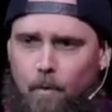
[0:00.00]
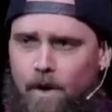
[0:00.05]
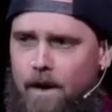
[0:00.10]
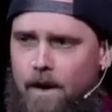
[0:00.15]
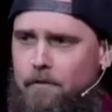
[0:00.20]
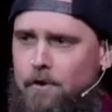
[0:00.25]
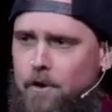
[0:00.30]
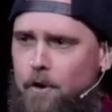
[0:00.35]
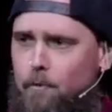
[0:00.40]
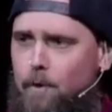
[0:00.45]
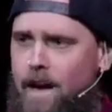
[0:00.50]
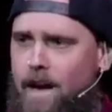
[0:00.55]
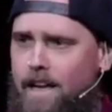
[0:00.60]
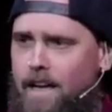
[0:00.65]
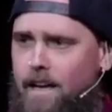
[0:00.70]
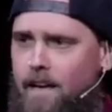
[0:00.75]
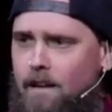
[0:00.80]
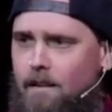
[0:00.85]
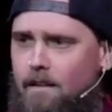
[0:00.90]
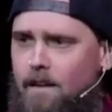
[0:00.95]
But whenever you're
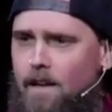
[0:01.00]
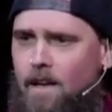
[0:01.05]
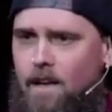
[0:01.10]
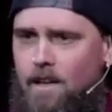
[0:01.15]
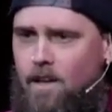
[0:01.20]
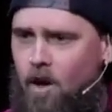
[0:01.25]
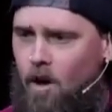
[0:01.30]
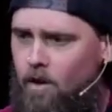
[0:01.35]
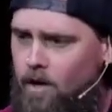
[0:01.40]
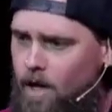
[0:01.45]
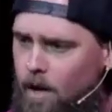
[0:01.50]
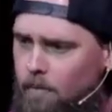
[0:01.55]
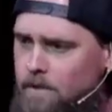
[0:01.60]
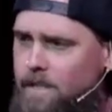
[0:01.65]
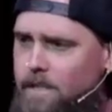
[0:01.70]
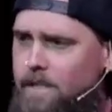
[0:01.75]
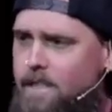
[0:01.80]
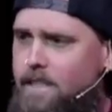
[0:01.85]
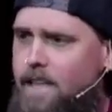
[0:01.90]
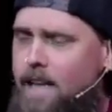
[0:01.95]
ready, y'all
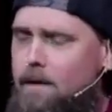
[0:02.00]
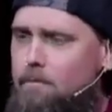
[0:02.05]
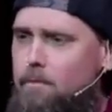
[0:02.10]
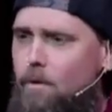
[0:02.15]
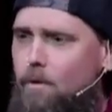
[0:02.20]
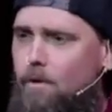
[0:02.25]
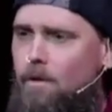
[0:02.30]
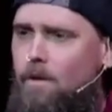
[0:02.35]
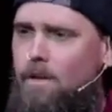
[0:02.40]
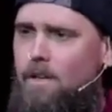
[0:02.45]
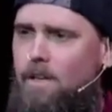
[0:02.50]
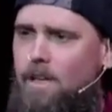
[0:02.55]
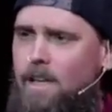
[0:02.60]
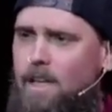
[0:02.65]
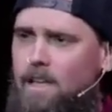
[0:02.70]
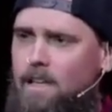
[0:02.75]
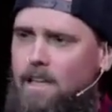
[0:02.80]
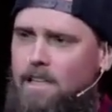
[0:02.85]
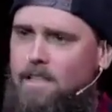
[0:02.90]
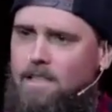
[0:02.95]
come to the table.
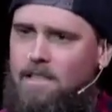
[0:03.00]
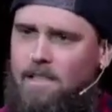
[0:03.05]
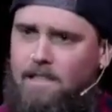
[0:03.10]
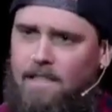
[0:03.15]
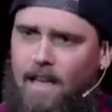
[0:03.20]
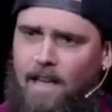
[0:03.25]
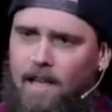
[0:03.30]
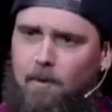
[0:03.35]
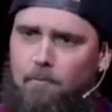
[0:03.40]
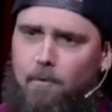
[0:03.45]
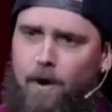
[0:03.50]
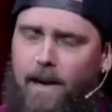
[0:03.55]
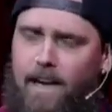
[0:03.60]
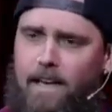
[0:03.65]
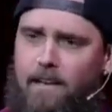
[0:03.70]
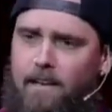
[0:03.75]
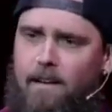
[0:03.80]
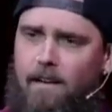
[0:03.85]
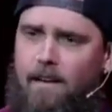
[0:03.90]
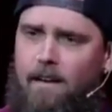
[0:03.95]
Let's
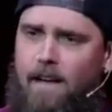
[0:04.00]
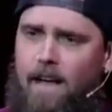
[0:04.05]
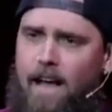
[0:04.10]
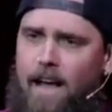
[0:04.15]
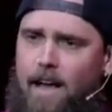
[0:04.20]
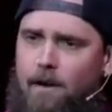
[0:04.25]
celebrate